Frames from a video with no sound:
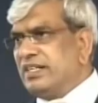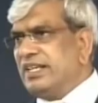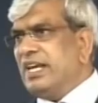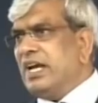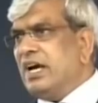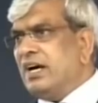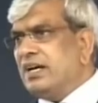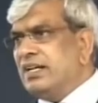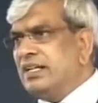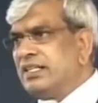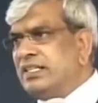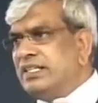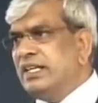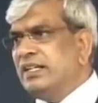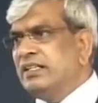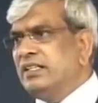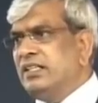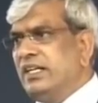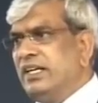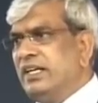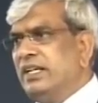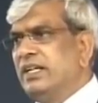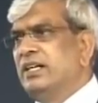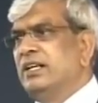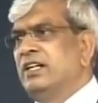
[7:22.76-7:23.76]
rearranging
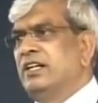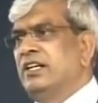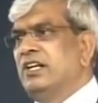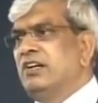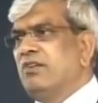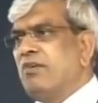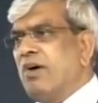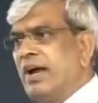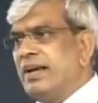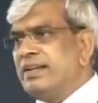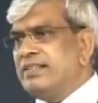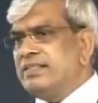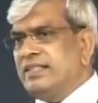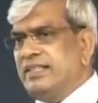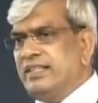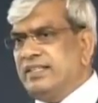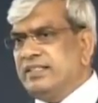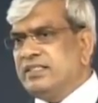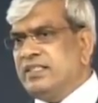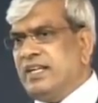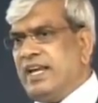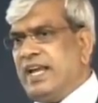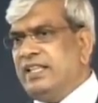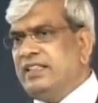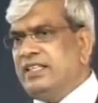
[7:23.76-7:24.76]
the
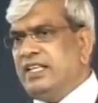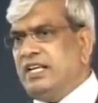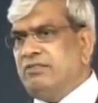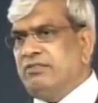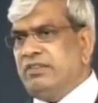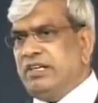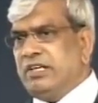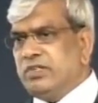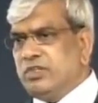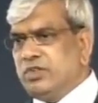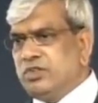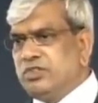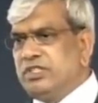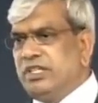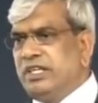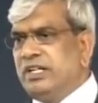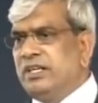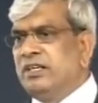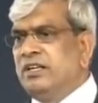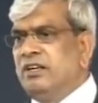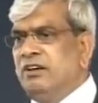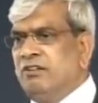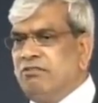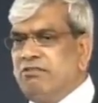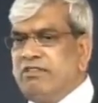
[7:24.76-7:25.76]
devices, and then we are
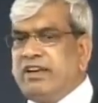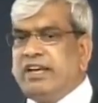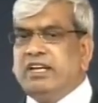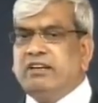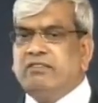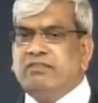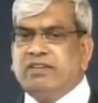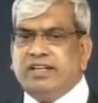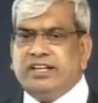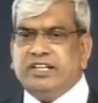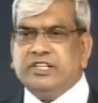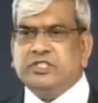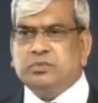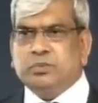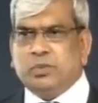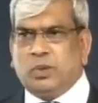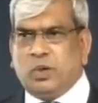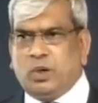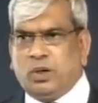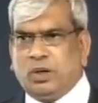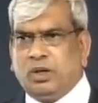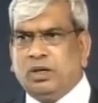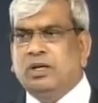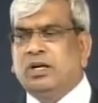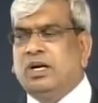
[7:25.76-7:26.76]
using very
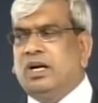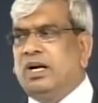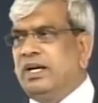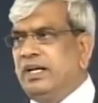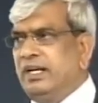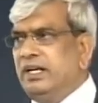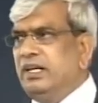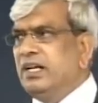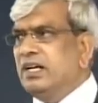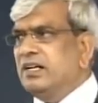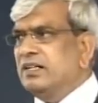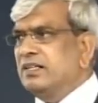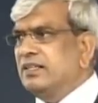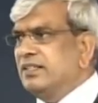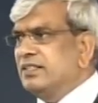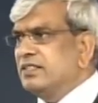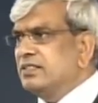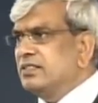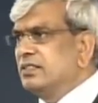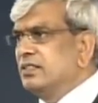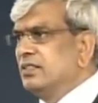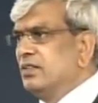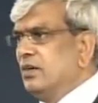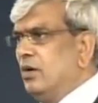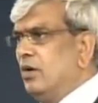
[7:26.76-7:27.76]
small
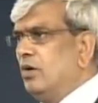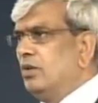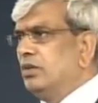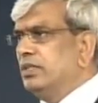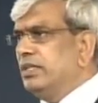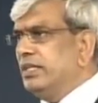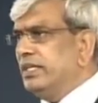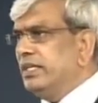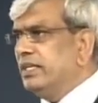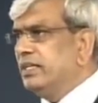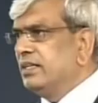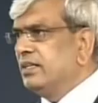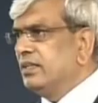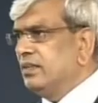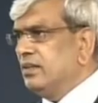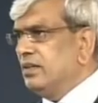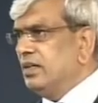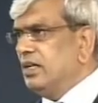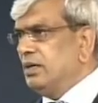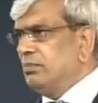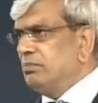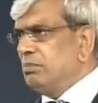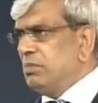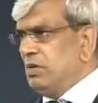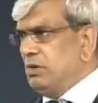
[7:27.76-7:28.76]
inductors on the
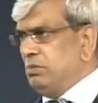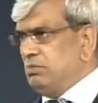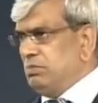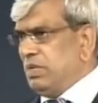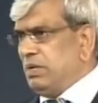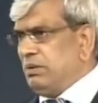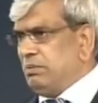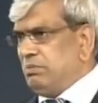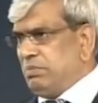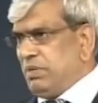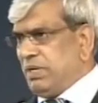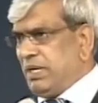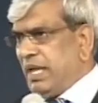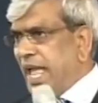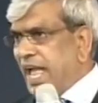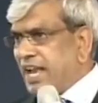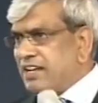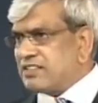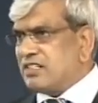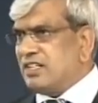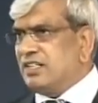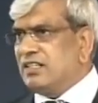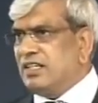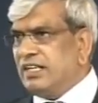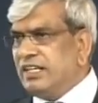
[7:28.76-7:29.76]

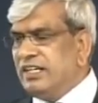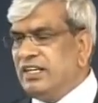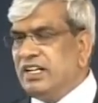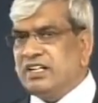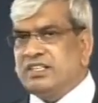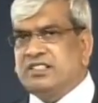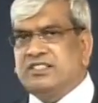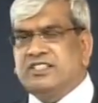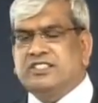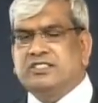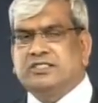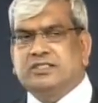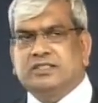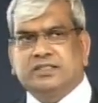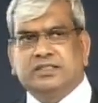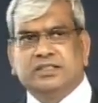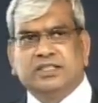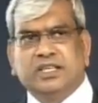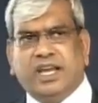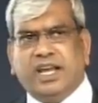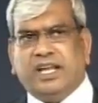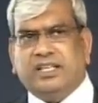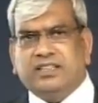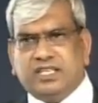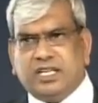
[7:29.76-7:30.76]
external inductors,
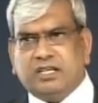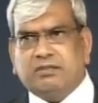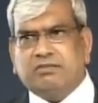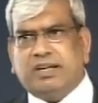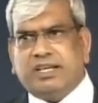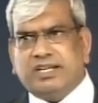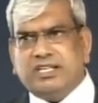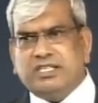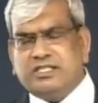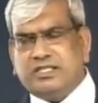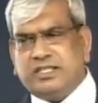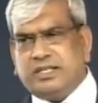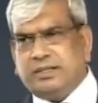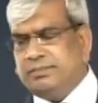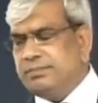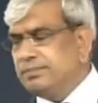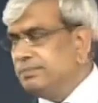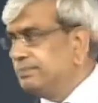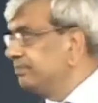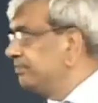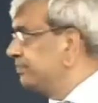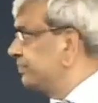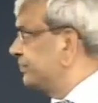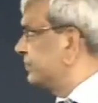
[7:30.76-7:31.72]
and they are very cheap.